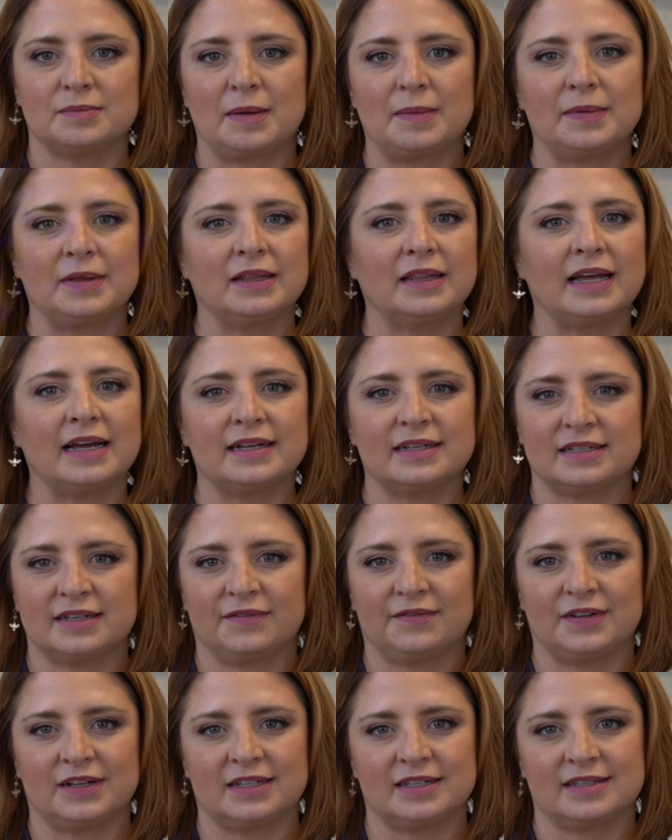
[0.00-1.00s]
maybe less
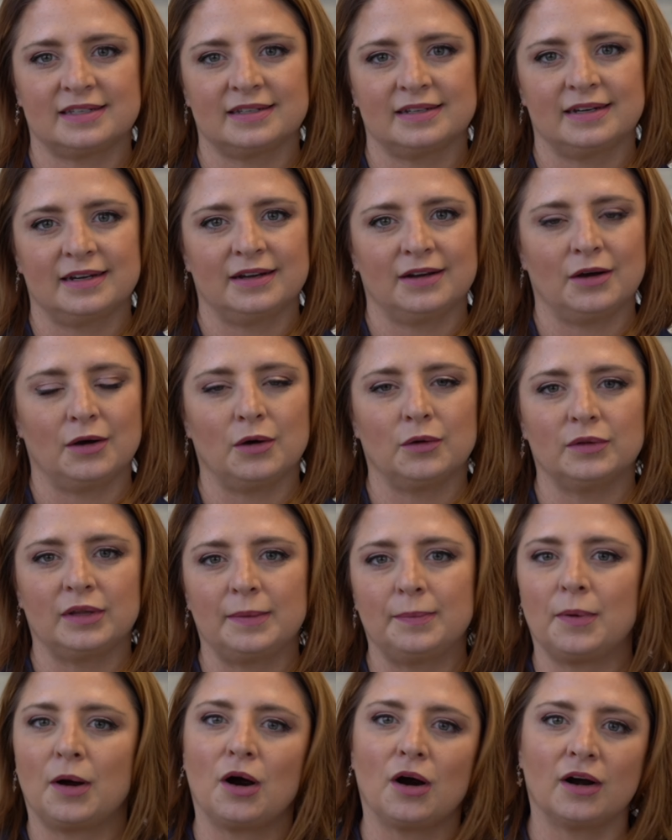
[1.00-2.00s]
if it's only
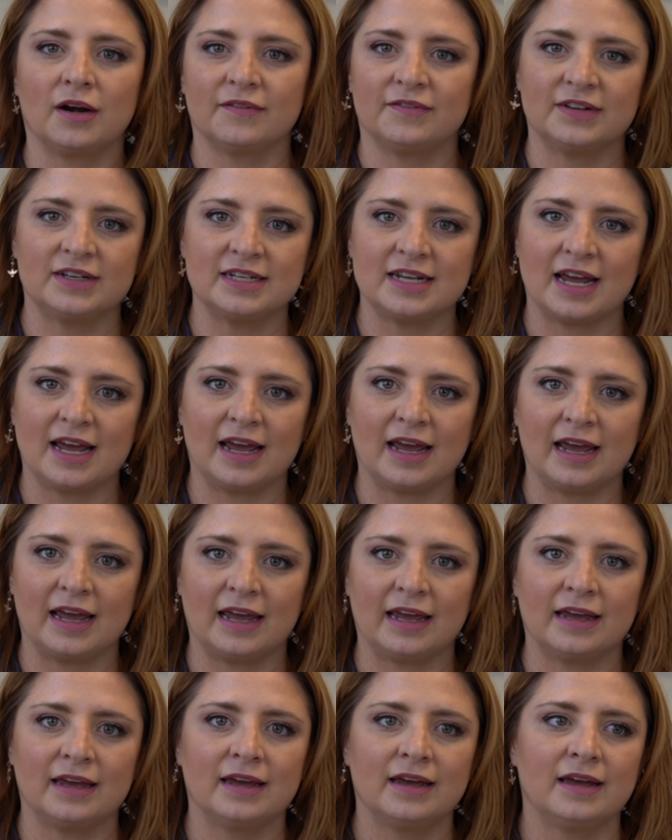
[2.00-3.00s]
part of a
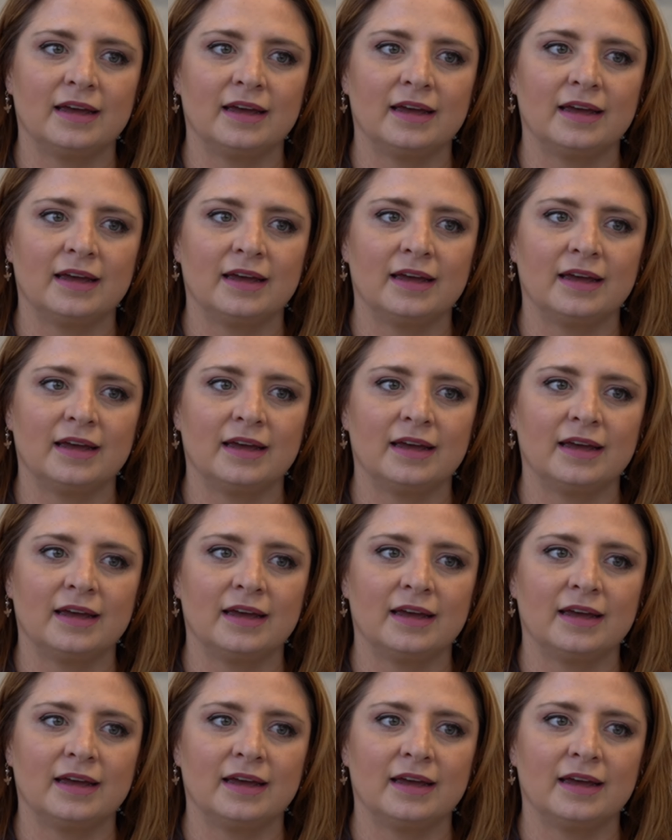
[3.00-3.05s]
day,